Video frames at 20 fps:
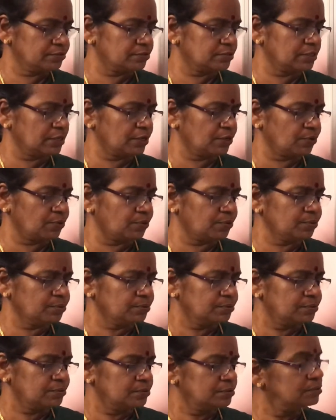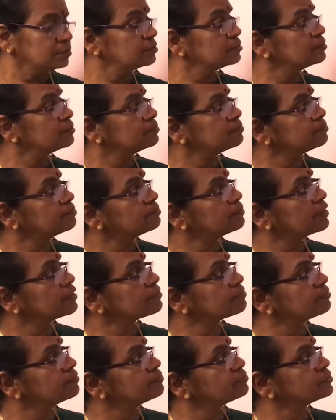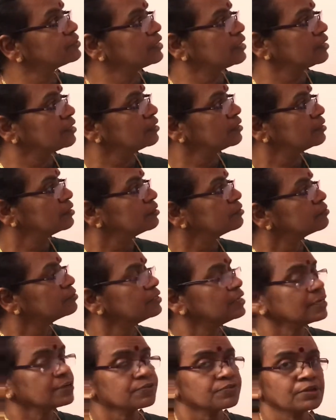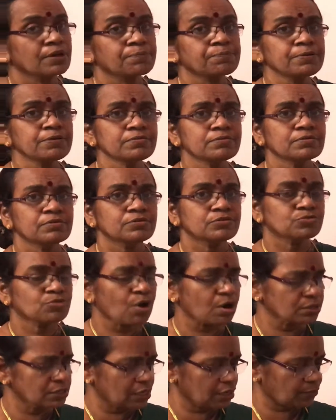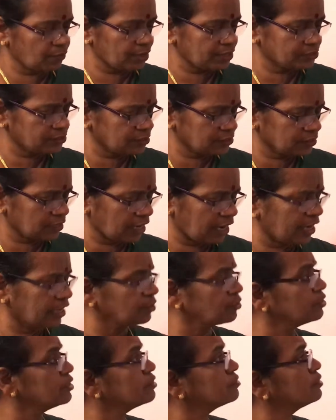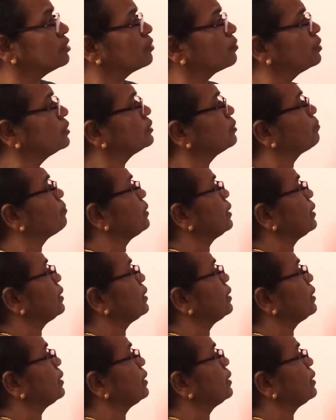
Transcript: 0, plus 50. So next step is solve the equation K into D is equal to